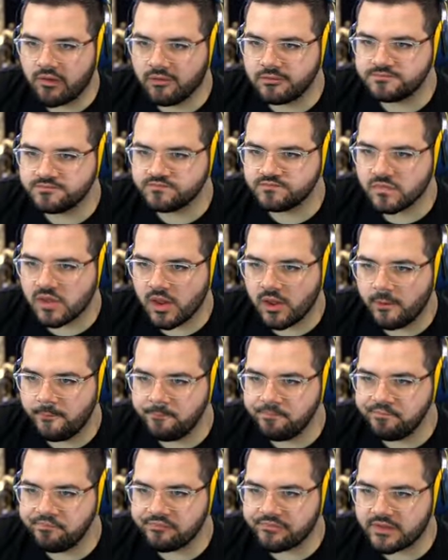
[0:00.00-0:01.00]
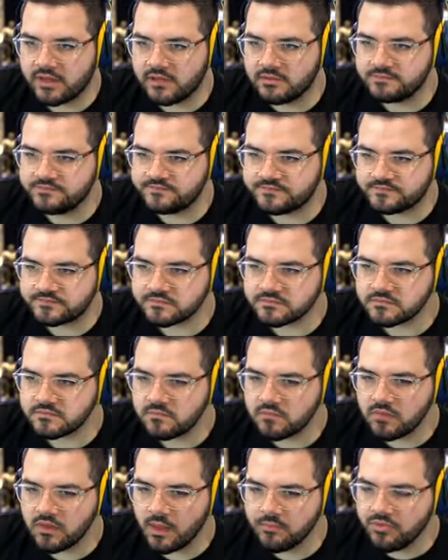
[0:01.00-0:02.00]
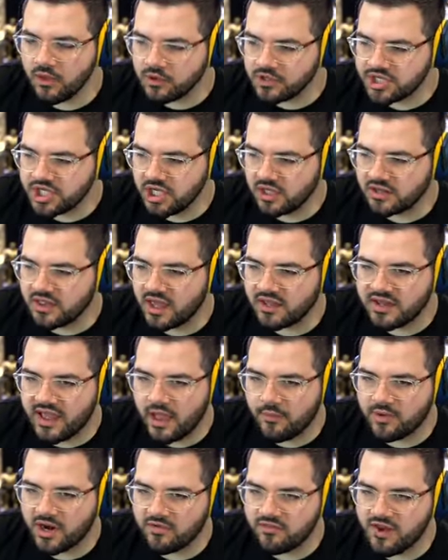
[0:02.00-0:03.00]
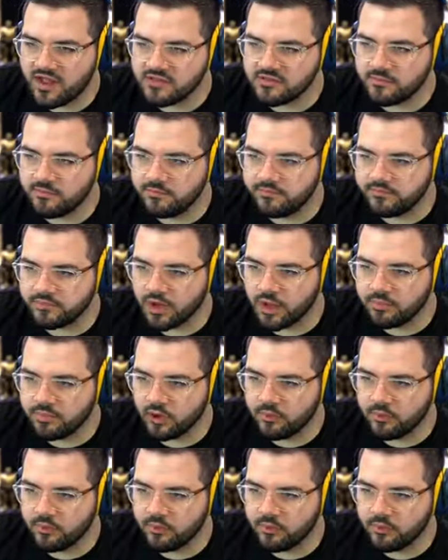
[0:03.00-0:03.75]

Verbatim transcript: I love that. Throwing a shield keg down when I res. Blue